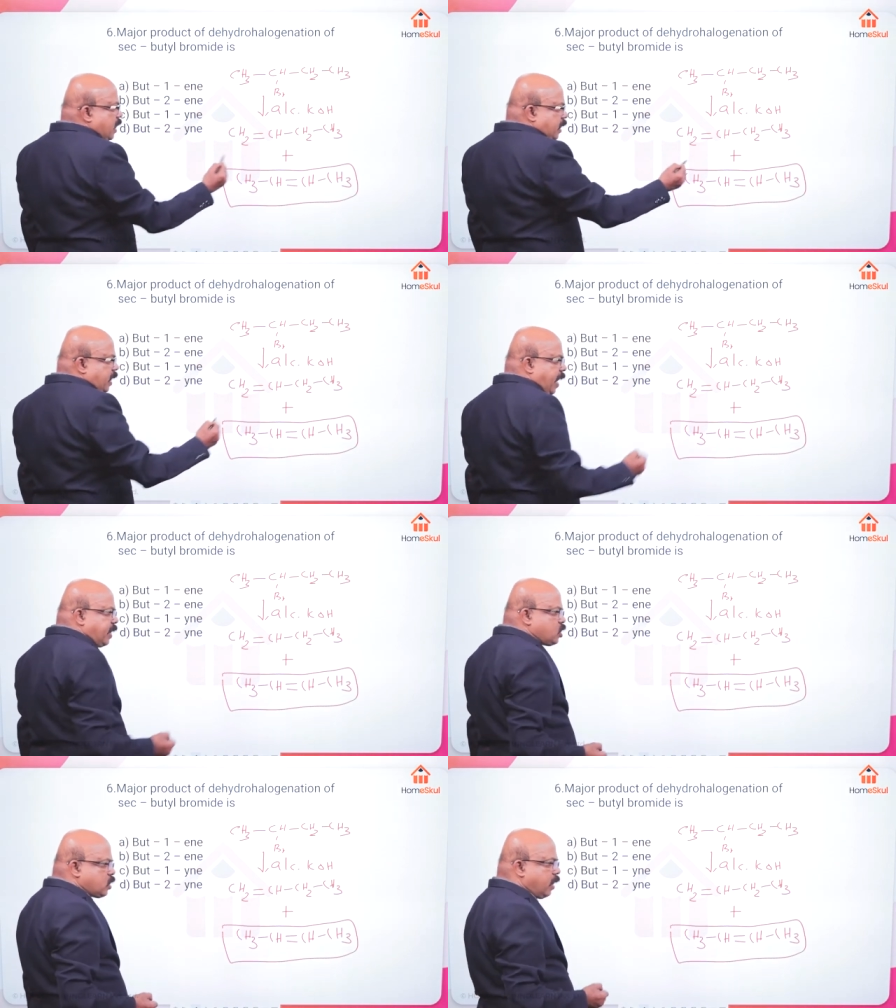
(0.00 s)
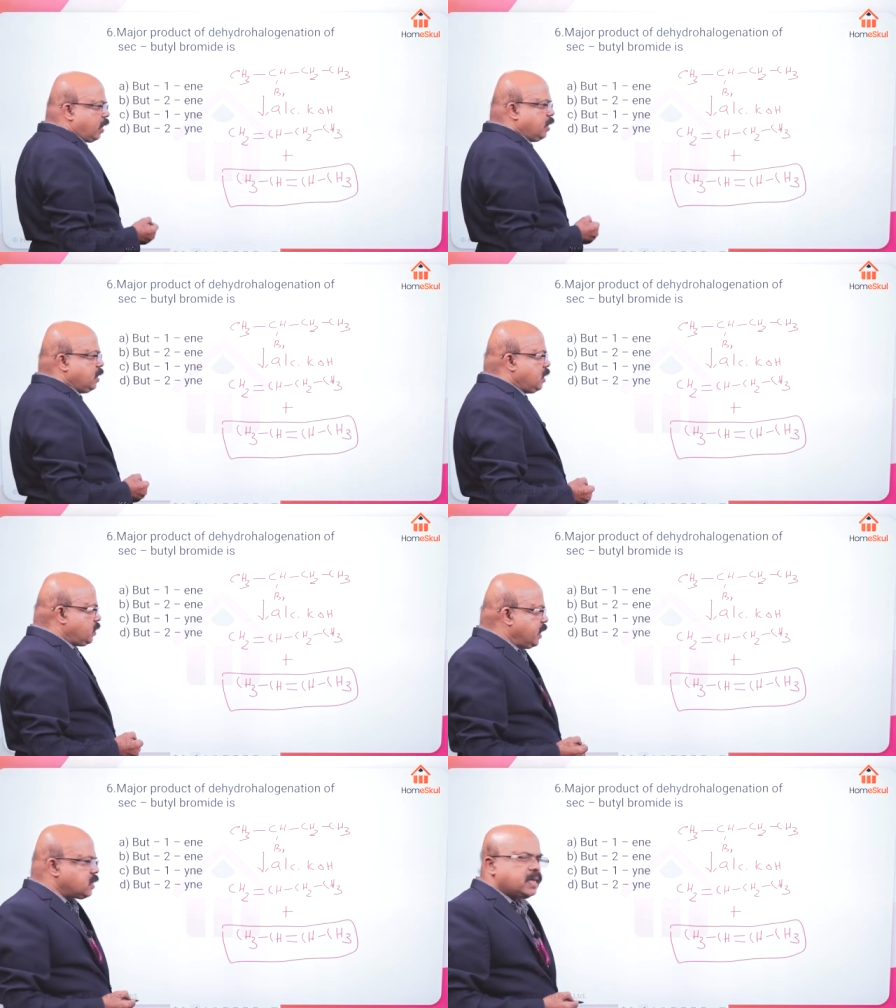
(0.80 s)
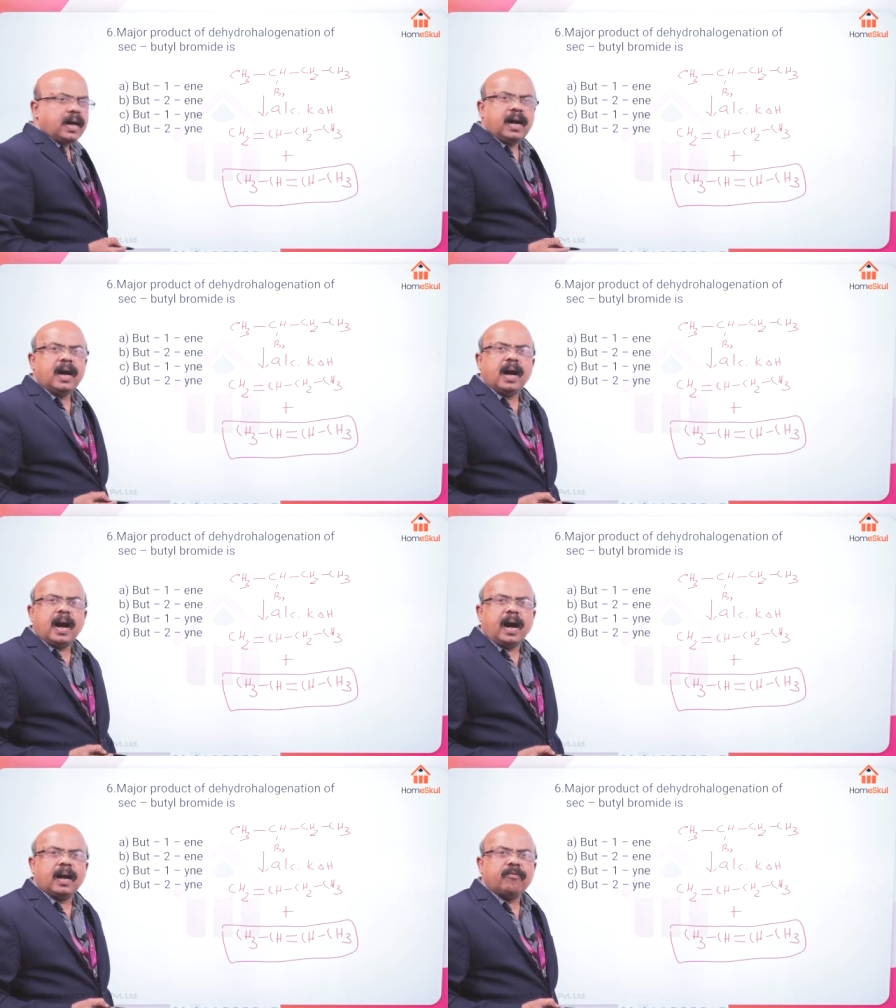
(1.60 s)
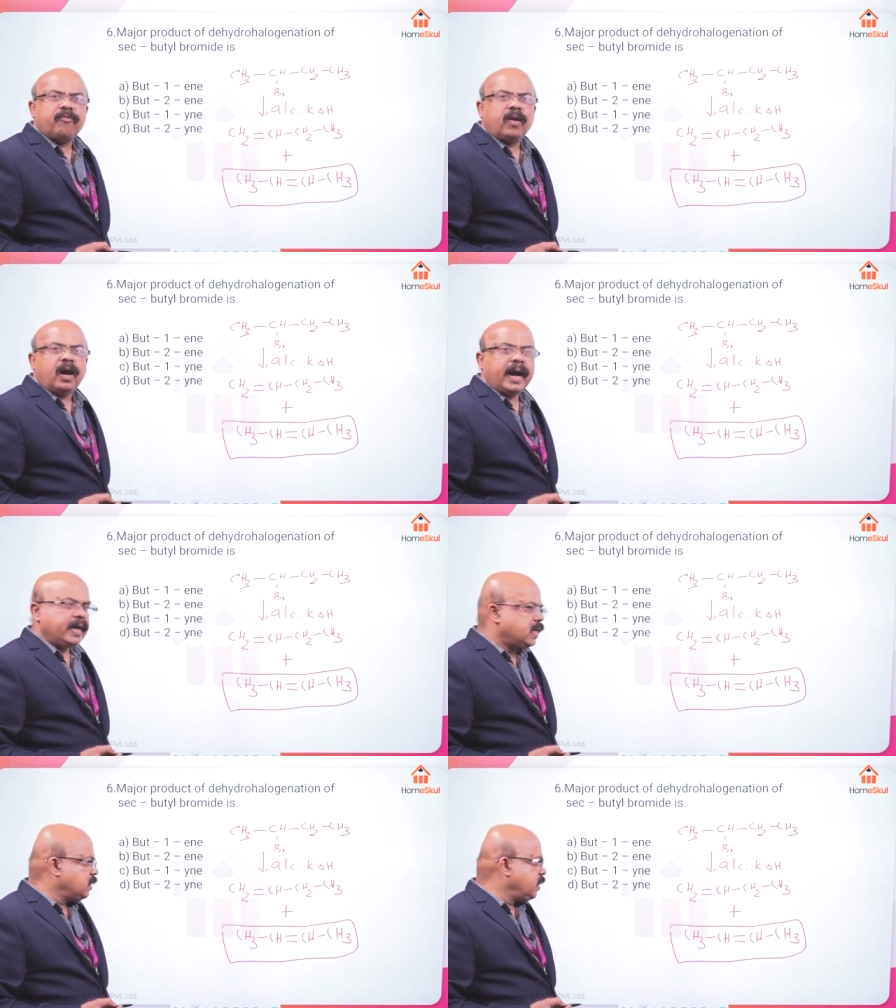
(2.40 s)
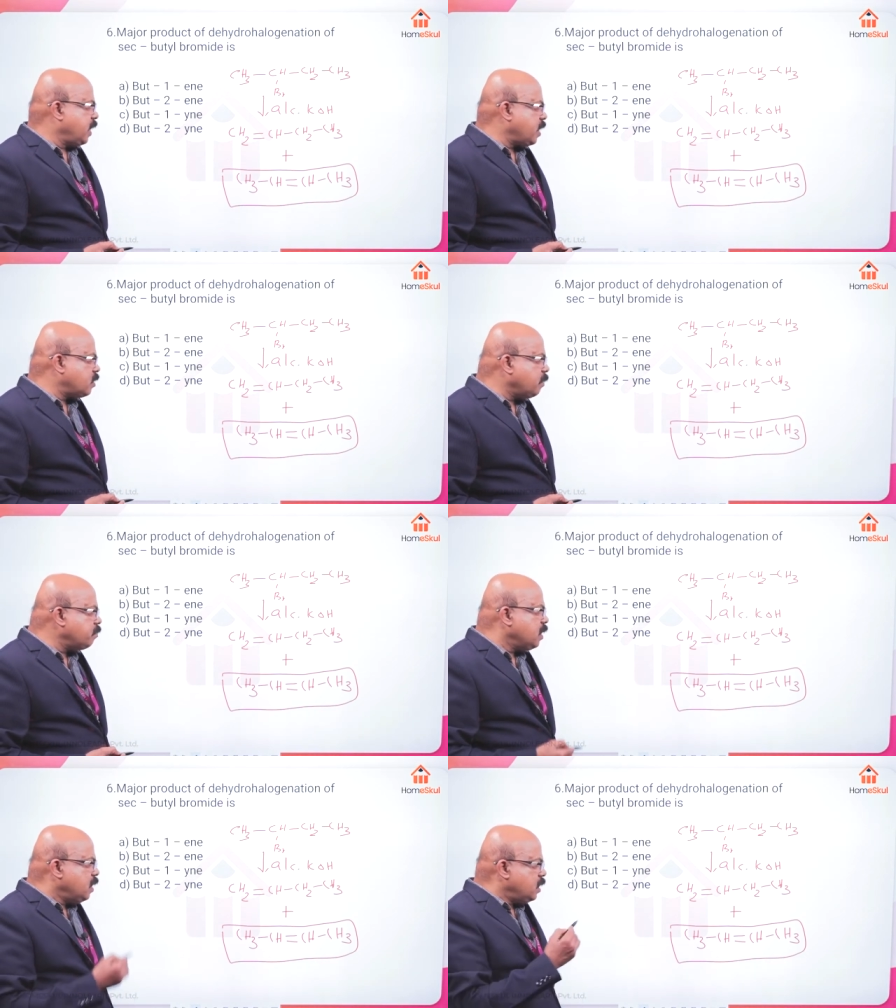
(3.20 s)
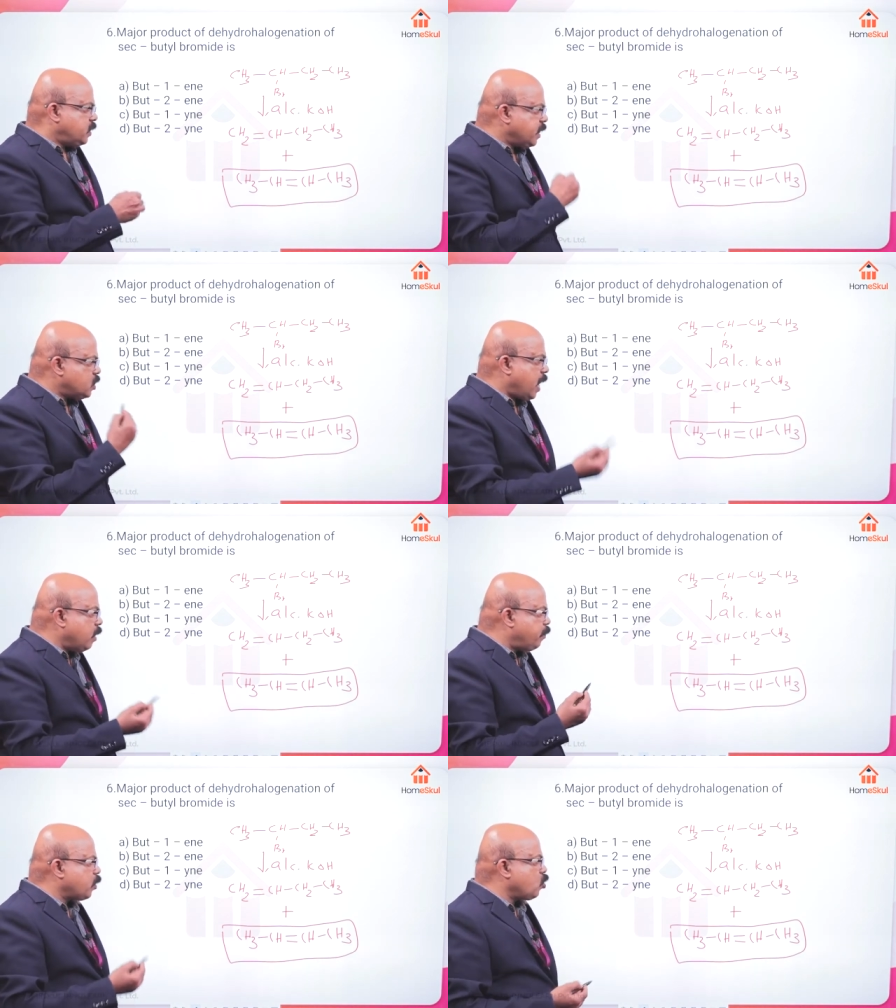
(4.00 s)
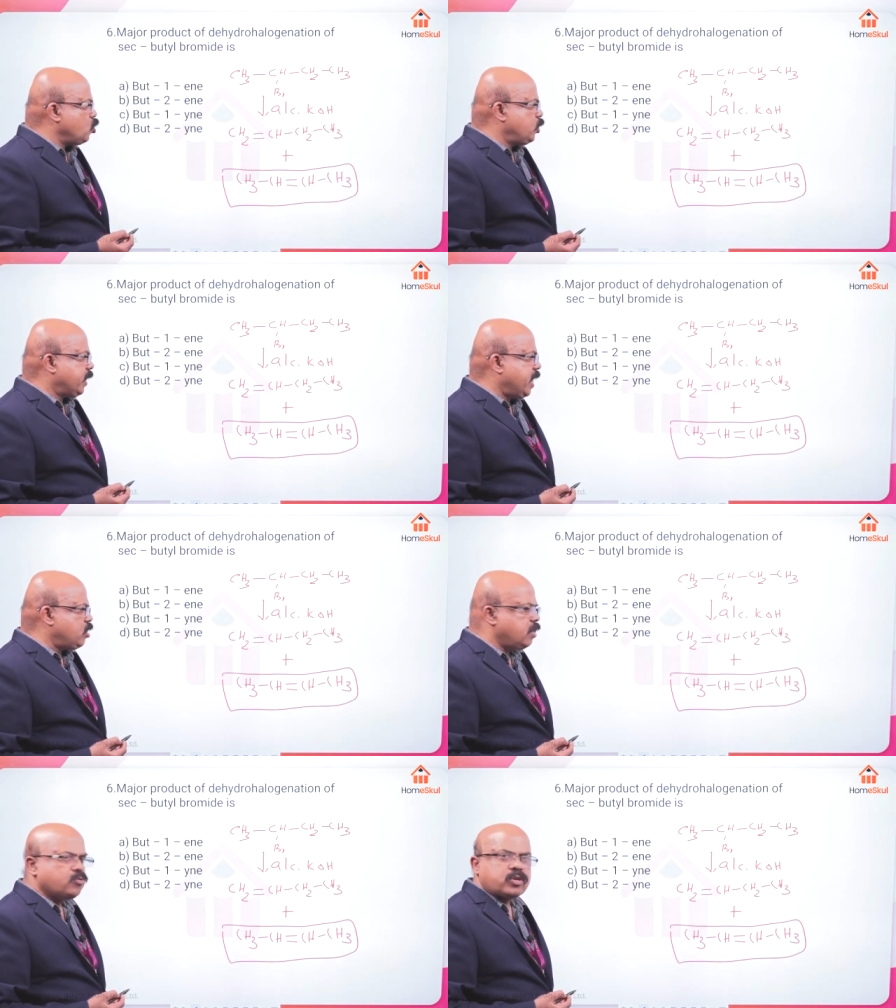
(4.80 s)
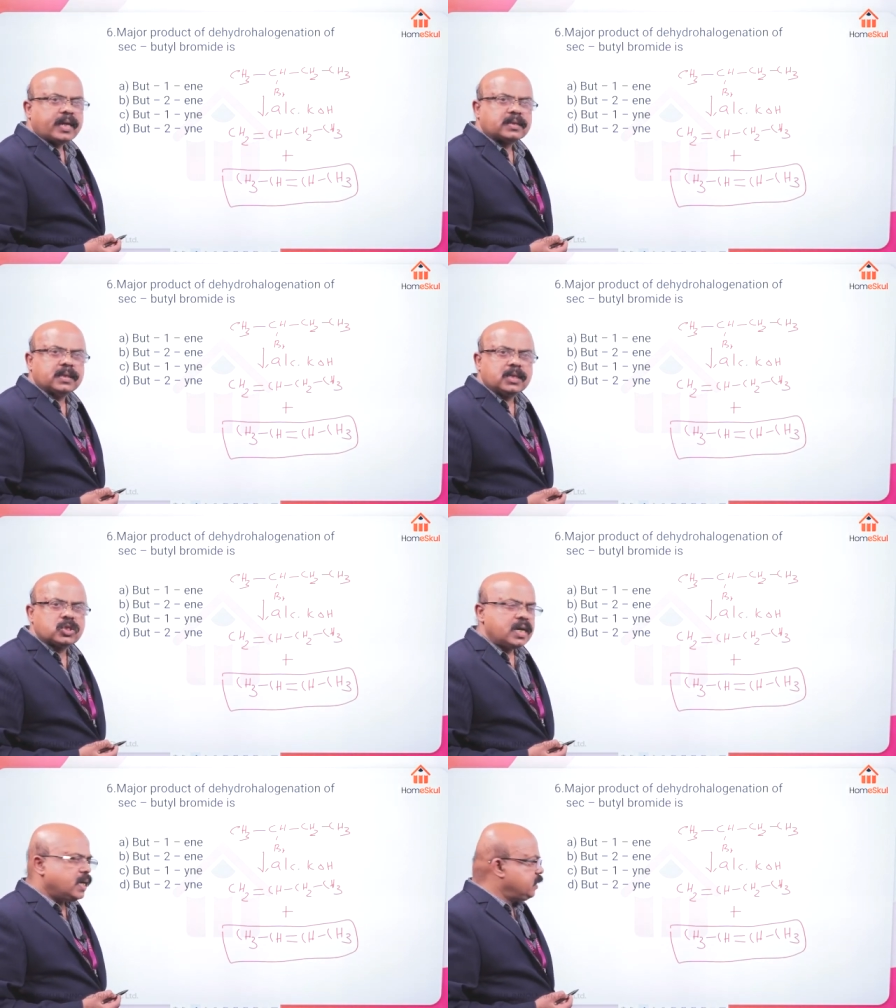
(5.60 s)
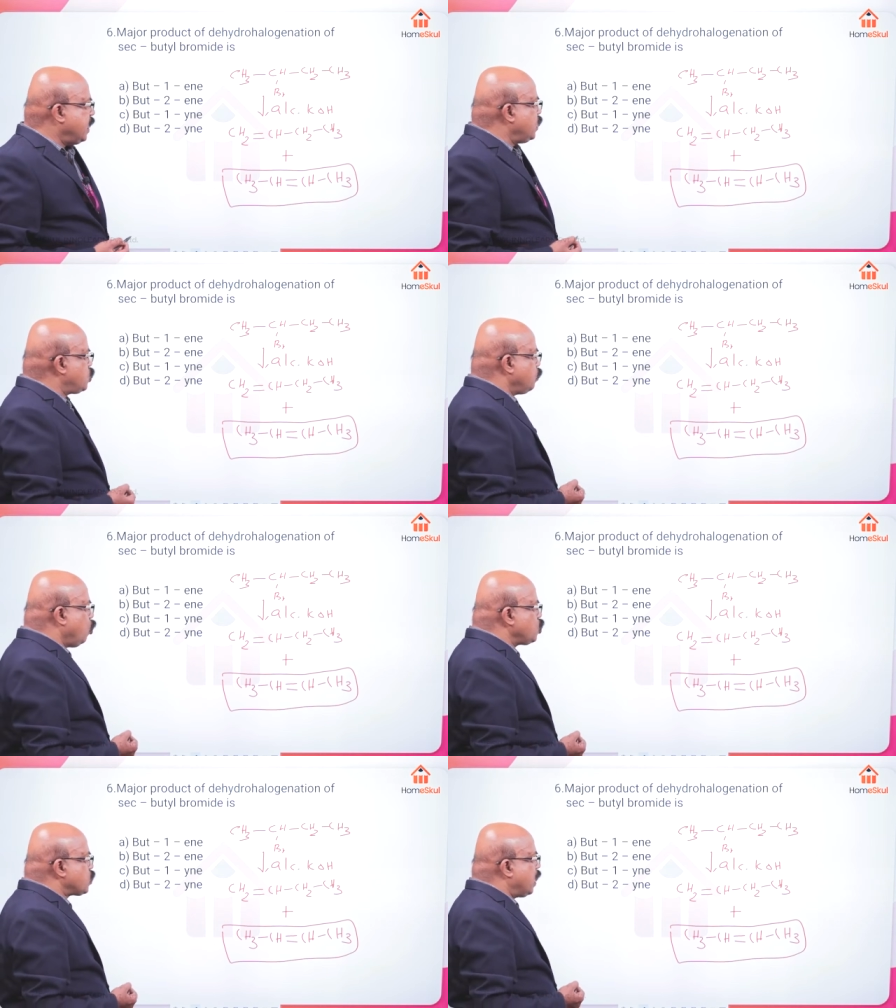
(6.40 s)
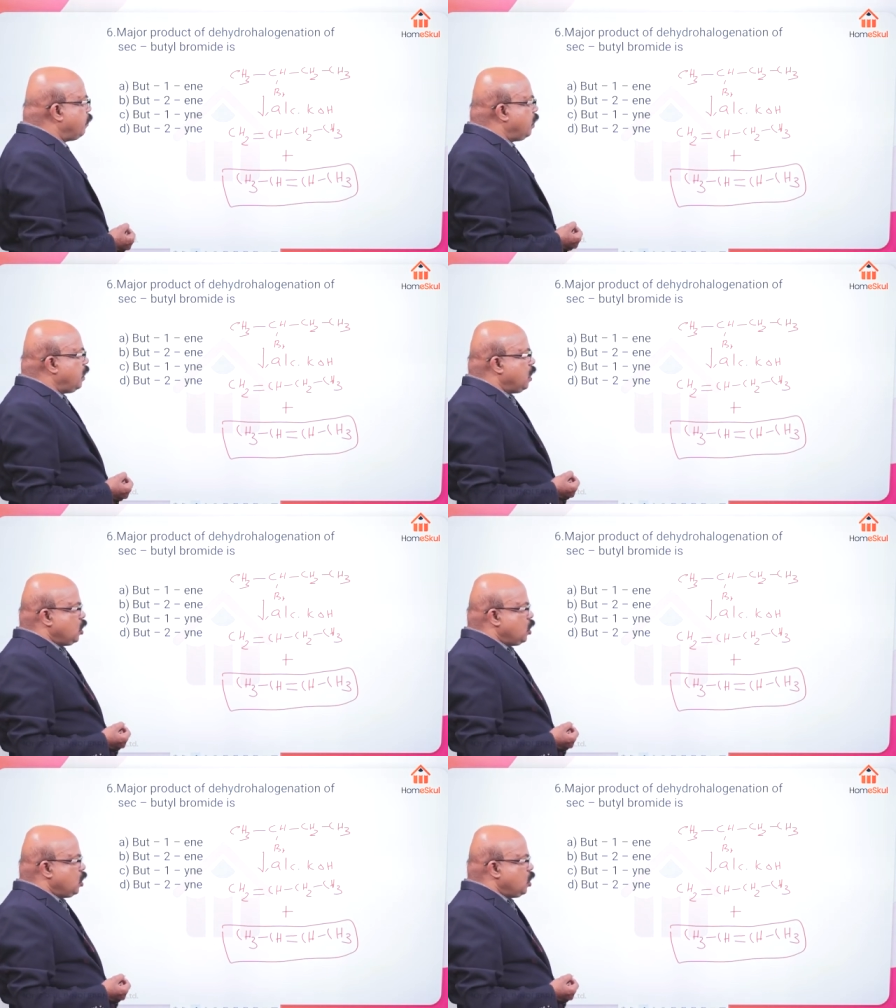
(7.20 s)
It has 6 alpha hydrogen atom, 6 hyperconjugative structures, that is more stable.